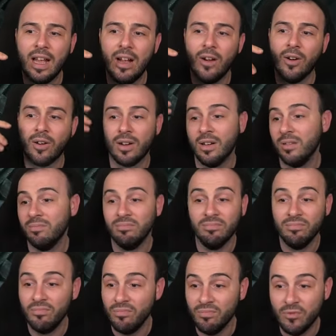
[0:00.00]
or uh,
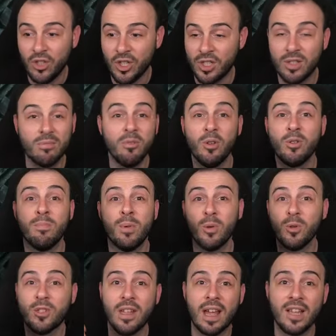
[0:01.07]
just use
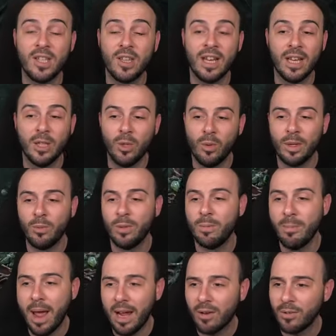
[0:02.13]
BlueStacks. you can do it with
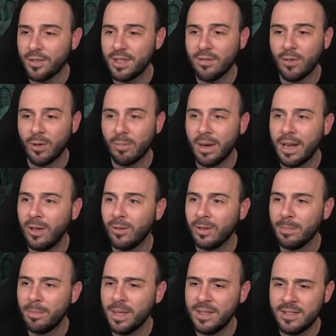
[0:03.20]
macros if you're playing on the
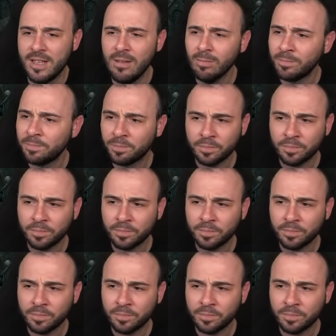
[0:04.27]
PC